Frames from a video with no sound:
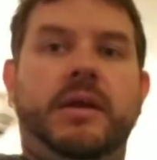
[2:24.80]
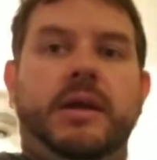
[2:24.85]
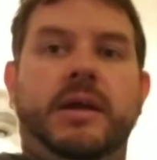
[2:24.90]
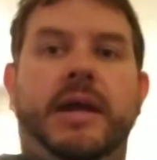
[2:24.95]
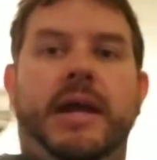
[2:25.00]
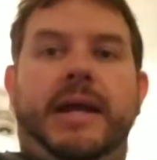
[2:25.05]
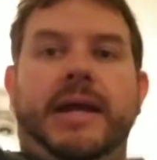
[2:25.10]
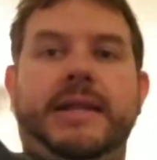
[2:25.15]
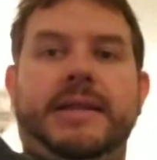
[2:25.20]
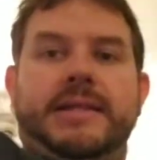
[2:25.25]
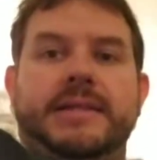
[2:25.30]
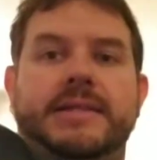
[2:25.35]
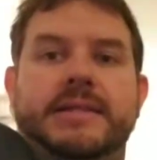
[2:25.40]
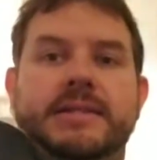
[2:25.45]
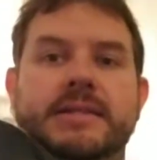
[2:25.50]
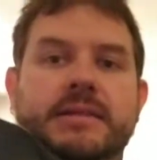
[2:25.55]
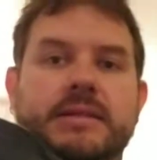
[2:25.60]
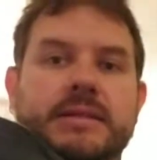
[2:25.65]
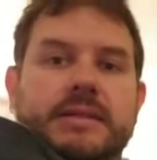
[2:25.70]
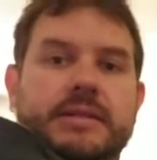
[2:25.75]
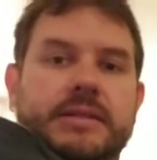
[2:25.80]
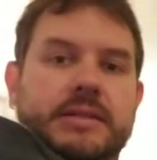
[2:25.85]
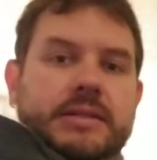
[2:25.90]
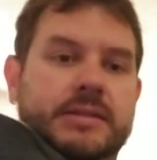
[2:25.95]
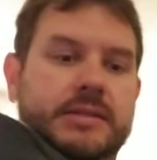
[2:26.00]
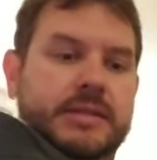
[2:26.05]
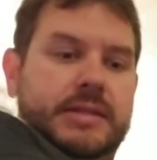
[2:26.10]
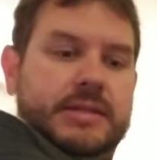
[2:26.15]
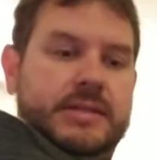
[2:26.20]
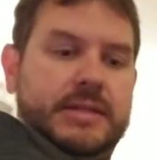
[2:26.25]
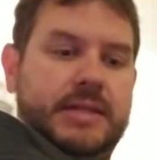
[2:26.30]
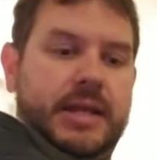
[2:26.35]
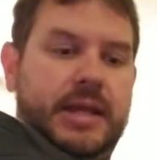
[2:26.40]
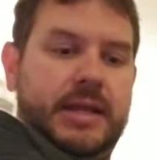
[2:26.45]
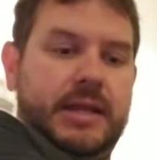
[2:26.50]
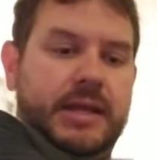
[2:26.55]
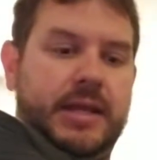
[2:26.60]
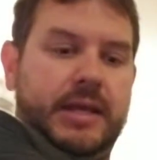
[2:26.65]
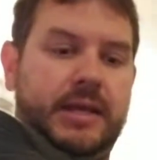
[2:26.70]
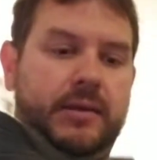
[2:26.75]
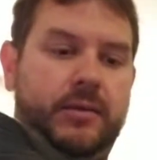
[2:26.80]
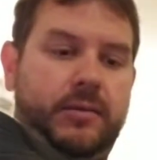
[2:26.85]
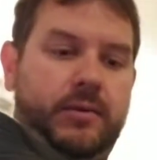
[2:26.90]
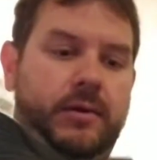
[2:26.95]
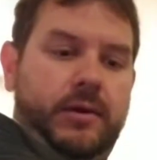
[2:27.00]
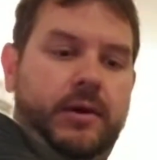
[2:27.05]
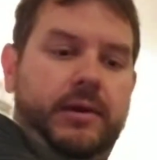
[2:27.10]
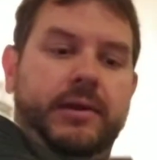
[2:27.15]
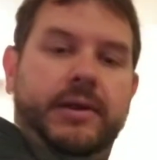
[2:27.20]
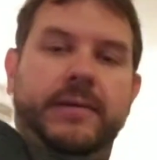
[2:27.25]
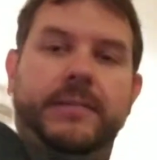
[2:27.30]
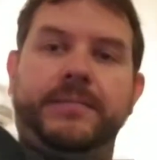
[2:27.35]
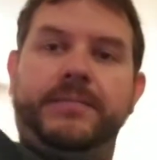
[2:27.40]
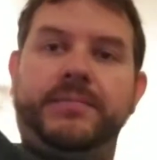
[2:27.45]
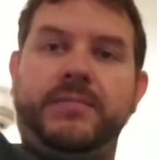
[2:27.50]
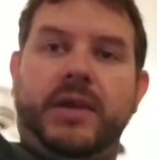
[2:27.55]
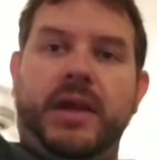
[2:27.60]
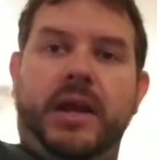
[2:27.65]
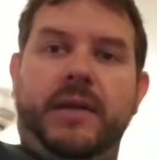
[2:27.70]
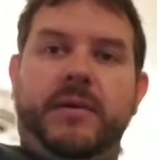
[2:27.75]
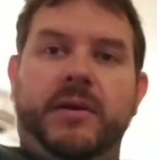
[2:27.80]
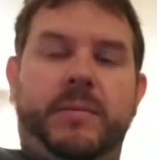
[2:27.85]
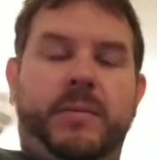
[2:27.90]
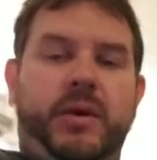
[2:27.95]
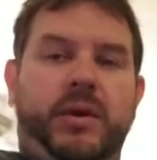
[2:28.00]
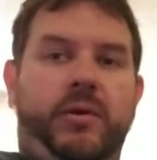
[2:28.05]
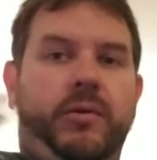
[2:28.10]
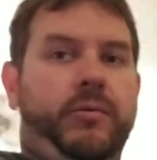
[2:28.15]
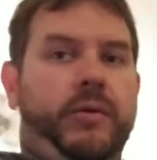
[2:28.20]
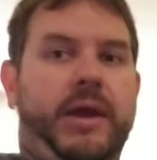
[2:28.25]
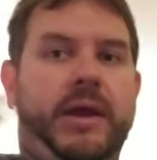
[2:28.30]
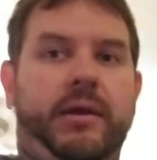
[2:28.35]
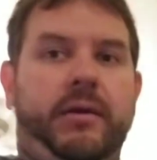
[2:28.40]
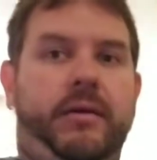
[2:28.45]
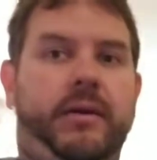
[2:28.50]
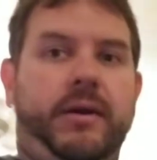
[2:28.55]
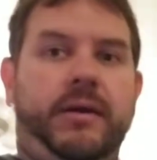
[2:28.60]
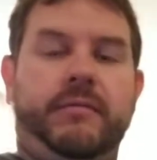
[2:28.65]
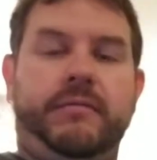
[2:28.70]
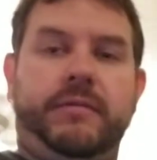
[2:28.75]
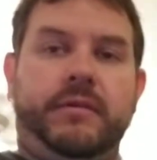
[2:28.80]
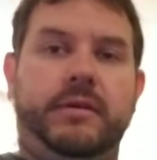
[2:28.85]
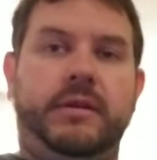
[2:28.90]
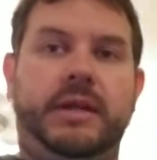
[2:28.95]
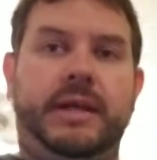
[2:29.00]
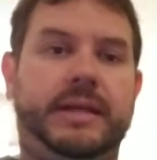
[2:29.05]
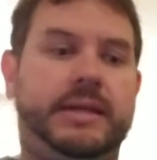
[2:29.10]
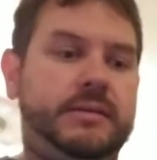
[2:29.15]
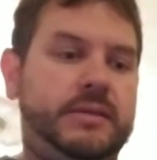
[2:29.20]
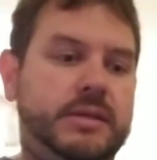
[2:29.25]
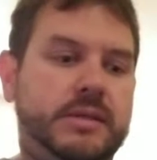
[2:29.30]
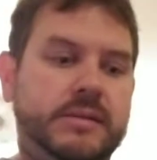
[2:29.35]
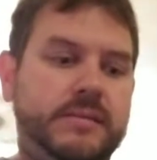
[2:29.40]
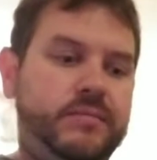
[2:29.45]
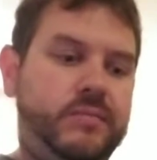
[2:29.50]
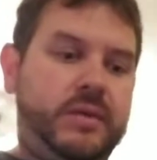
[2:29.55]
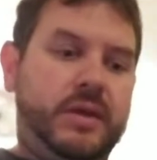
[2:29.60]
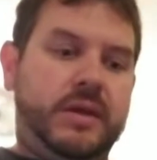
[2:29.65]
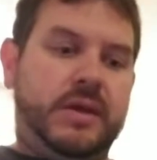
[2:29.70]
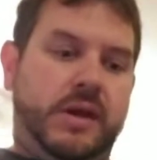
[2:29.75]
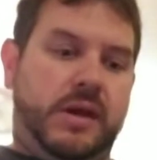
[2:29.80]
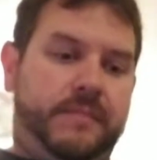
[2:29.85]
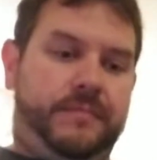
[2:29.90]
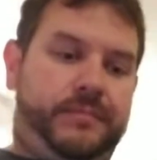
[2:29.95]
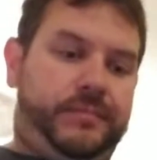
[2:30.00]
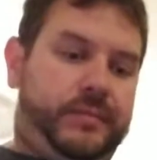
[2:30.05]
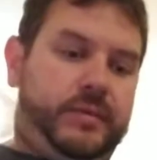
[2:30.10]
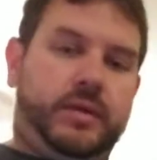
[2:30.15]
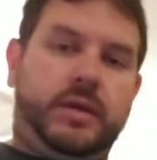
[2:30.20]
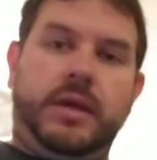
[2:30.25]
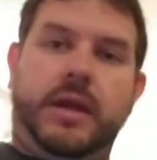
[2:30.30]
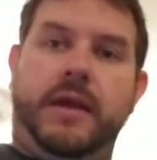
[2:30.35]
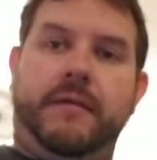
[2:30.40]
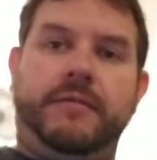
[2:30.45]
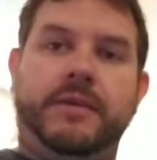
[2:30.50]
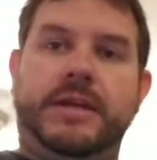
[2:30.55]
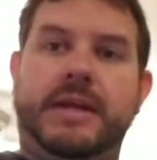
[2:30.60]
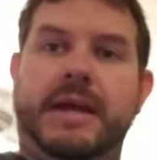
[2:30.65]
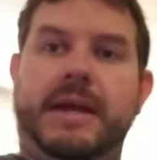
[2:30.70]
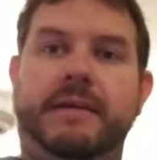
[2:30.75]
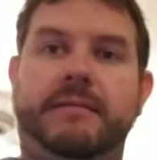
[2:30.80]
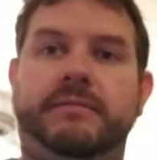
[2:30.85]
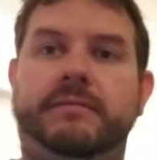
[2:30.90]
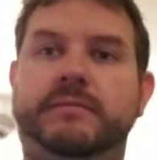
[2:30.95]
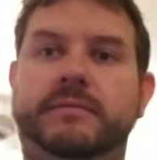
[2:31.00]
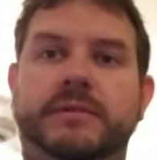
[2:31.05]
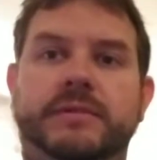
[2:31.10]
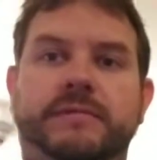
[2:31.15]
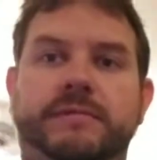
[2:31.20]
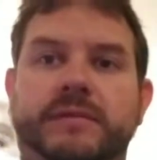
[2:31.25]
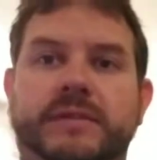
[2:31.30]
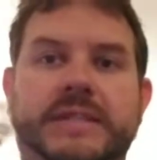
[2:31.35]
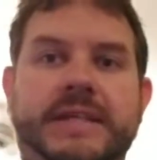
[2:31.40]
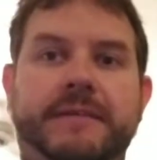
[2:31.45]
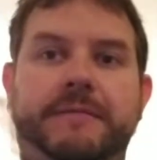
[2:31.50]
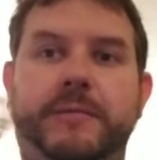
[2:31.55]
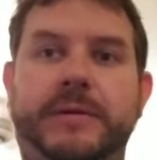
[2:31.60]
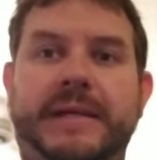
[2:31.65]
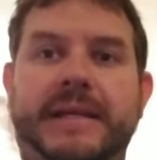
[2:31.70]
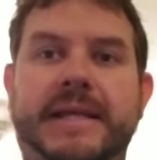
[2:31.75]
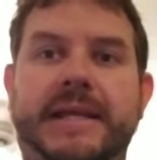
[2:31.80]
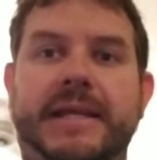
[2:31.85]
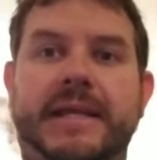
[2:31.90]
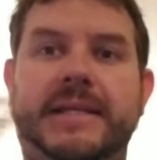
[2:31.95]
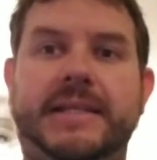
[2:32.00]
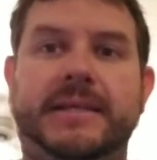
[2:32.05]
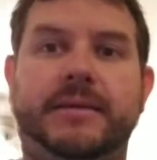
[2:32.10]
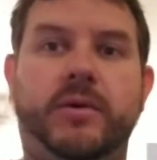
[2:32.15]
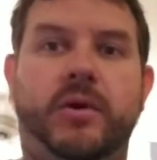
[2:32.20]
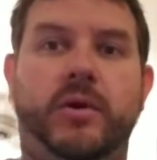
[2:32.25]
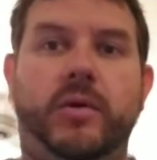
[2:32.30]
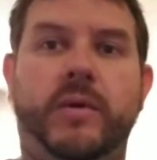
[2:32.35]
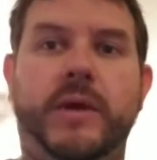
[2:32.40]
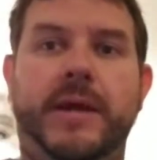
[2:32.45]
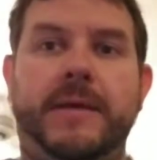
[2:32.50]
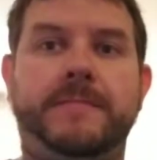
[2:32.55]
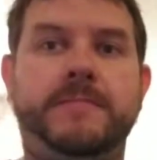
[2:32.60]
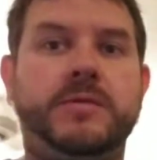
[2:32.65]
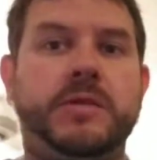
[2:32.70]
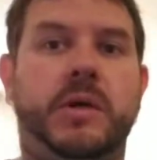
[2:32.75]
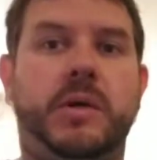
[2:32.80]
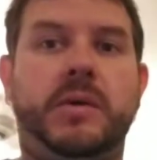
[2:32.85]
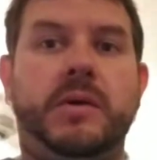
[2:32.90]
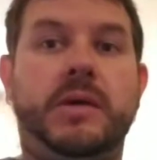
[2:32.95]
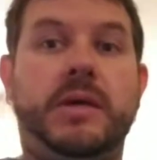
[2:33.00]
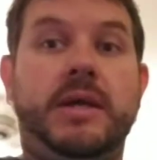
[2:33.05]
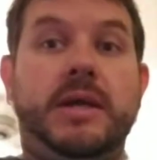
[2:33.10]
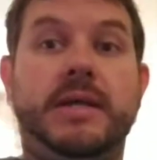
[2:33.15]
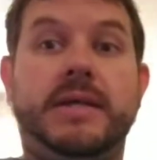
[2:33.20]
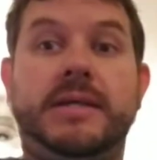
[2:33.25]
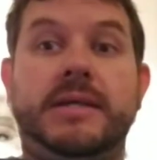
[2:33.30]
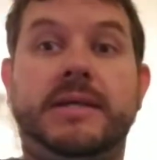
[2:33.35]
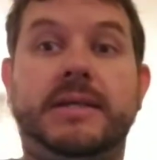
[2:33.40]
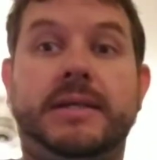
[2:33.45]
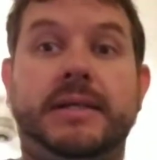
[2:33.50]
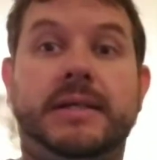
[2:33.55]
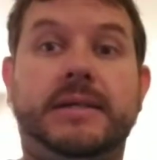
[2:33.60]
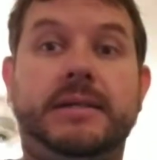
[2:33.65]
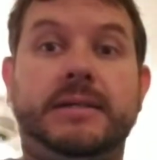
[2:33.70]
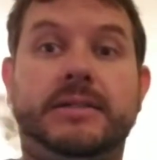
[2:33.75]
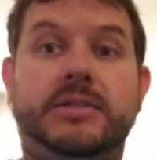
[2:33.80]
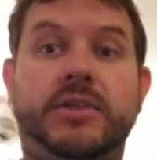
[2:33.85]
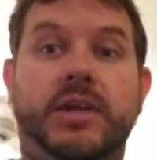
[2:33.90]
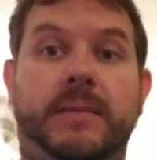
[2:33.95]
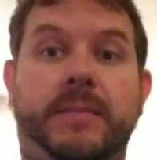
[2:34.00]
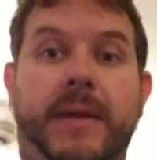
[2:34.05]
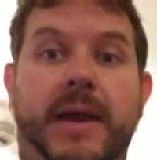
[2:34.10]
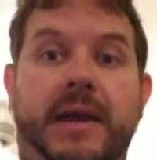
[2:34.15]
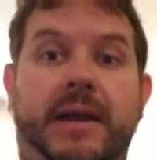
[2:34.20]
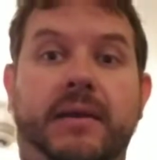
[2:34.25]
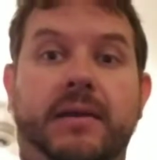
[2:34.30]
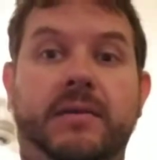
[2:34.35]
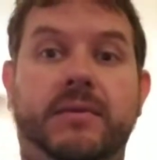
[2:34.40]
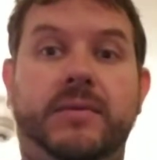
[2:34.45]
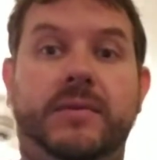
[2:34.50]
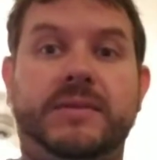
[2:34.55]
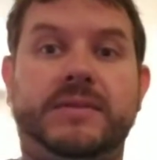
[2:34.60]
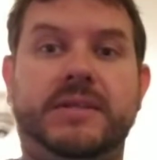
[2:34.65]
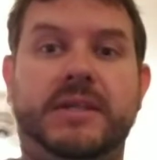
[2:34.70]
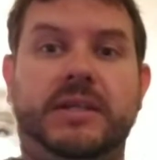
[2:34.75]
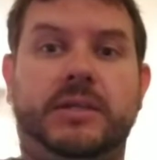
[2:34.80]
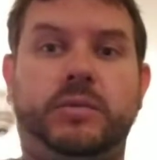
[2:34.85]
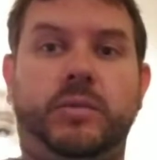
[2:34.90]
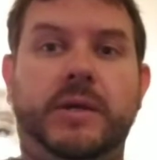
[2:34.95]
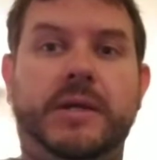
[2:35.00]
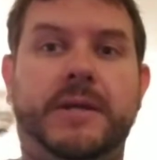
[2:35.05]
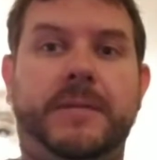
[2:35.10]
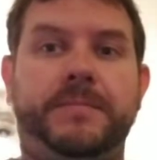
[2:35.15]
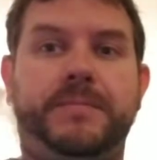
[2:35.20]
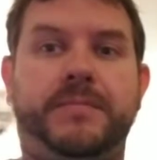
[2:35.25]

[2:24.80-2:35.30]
I got this this skin thing going on here. And I'm going to put oregano on it for like every day, see if we can get it to go away. So check back in this next week.